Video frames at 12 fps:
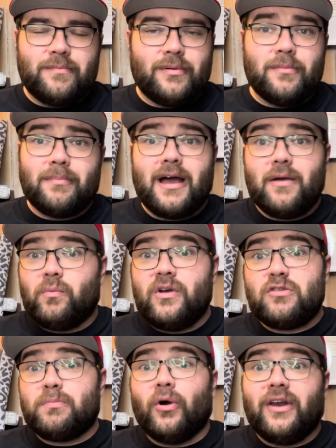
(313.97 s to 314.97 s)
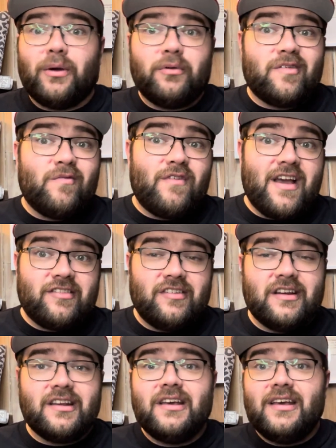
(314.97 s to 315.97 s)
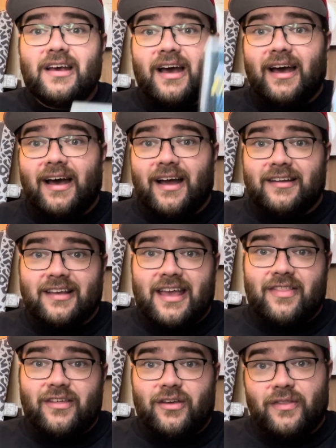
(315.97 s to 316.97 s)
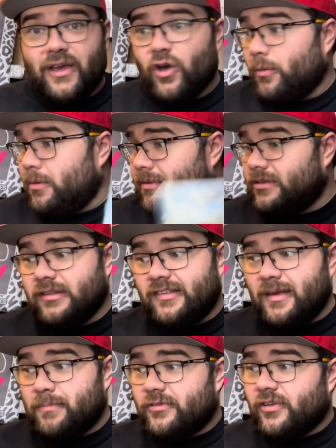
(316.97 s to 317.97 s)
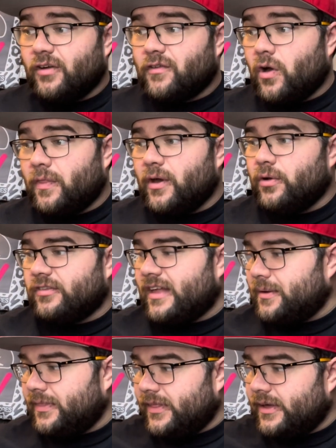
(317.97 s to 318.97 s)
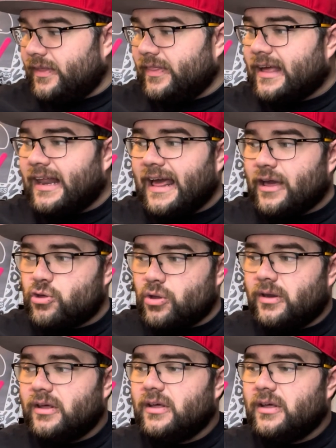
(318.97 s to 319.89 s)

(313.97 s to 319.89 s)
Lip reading: But by which point I was invested to get the They Call Me Mr. Tibbs. So I've got those now in the collection.